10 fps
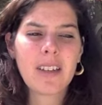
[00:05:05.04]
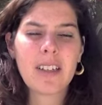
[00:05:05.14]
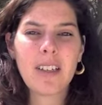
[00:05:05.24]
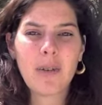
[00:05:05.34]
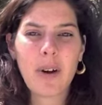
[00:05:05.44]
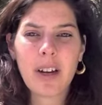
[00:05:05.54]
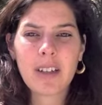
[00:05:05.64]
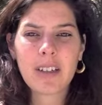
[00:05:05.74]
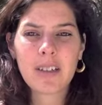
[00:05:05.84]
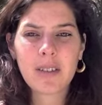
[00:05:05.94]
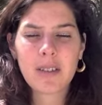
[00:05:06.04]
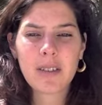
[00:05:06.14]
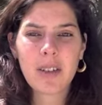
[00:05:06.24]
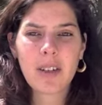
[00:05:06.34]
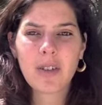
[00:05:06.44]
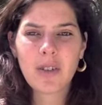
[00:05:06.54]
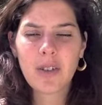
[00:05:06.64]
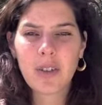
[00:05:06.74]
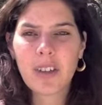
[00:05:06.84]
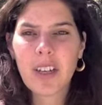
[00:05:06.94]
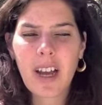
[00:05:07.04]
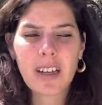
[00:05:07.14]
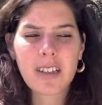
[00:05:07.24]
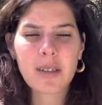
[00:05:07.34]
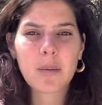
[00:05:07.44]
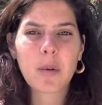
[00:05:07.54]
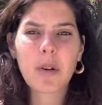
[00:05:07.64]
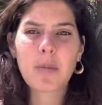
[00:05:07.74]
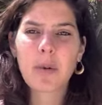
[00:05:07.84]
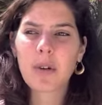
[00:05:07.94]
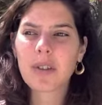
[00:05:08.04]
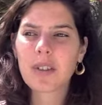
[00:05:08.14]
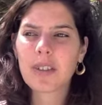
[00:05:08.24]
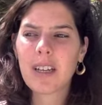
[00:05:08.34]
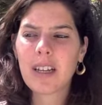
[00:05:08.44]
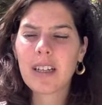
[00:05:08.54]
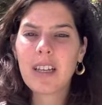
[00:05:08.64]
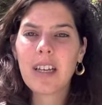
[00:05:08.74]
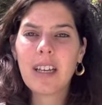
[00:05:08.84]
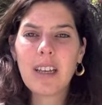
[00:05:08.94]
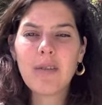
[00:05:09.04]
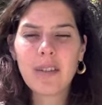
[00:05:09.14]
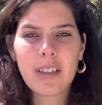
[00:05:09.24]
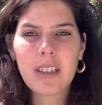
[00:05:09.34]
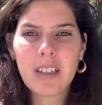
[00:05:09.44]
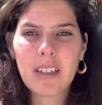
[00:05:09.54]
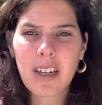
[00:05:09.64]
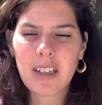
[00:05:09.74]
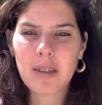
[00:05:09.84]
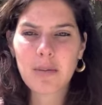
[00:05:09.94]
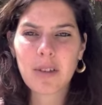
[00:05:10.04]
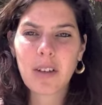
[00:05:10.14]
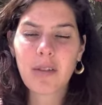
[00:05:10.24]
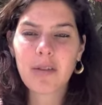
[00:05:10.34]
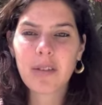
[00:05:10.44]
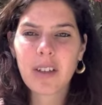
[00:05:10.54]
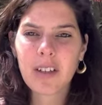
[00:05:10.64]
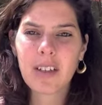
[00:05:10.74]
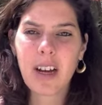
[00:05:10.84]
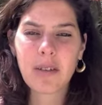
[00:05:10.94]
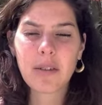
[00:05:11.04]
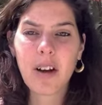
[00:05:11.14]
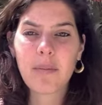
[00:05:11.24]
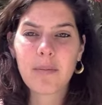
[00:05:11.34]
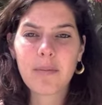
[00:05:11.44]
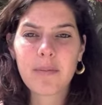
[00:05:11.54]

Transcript: the awareness during the act is more important than even the detachment of the outcome.